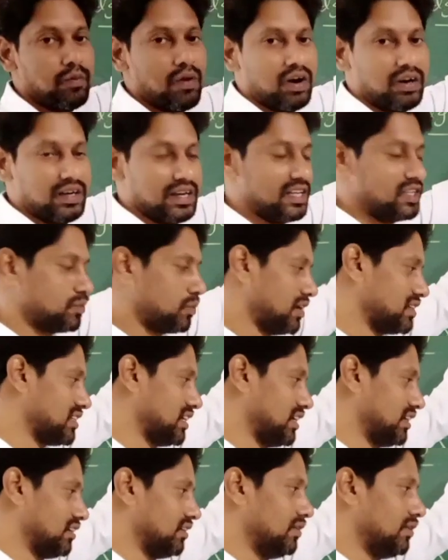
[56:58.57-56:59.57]
bond is
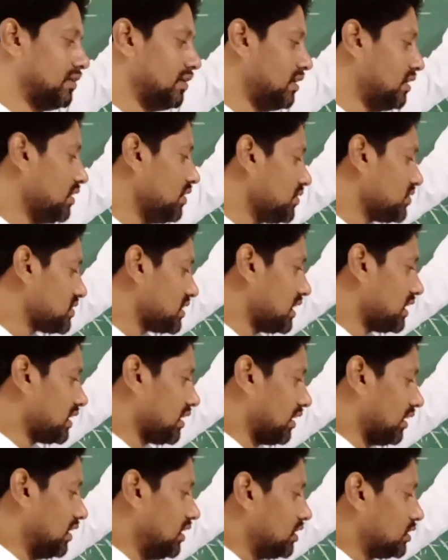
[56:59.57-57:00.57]
present.
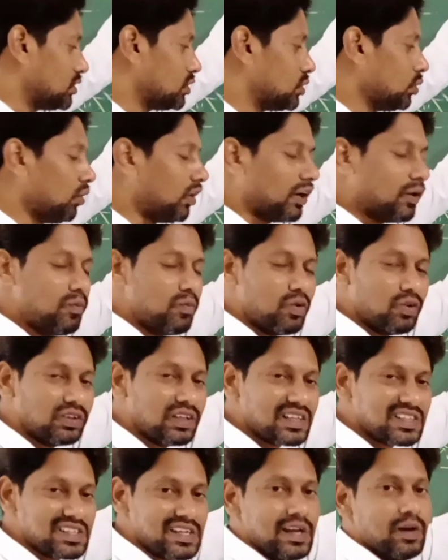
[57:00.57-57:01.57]
Sir, to remove
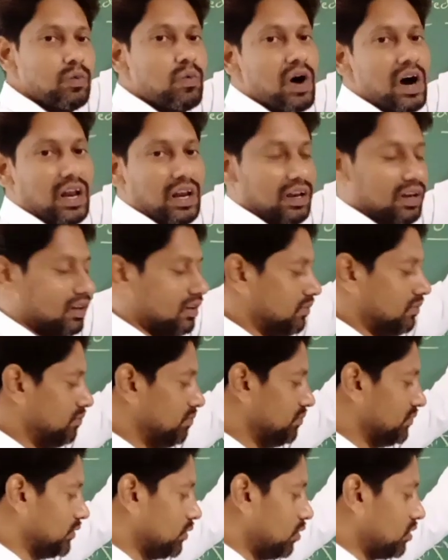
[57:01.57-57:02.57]
the cell wall,
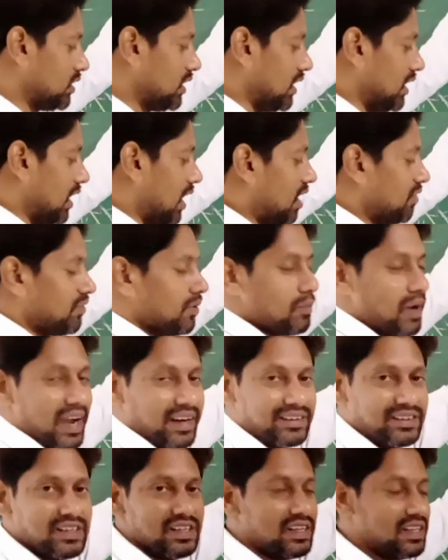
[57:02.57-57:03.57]
okay, of a
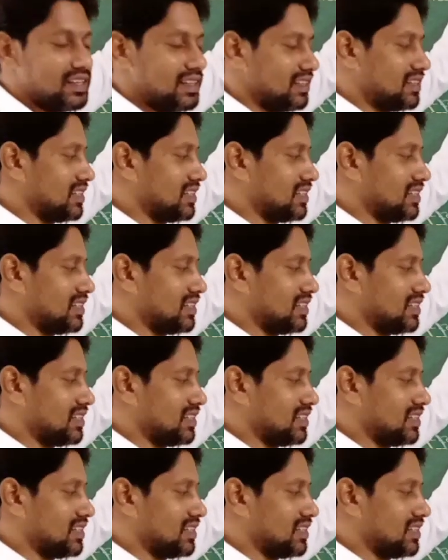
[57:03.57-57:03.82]
bacterial